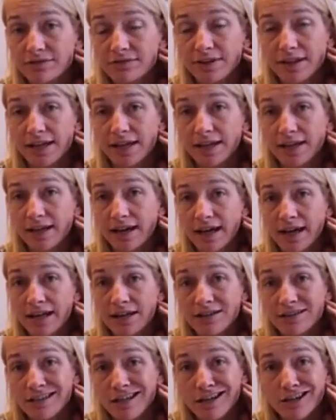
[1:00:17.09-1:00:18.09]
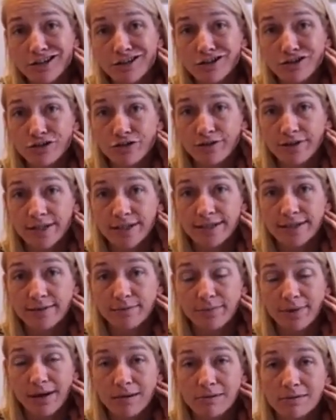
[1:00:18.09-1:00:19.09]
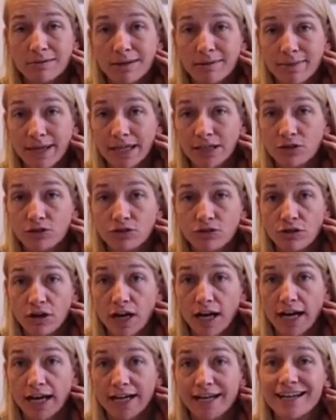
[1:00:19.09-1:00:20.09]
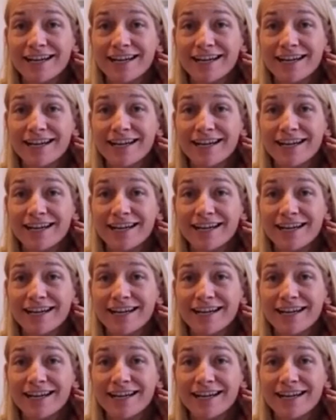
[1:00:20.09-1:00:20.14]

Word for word: Like, I could tell you stories and probably make you cry.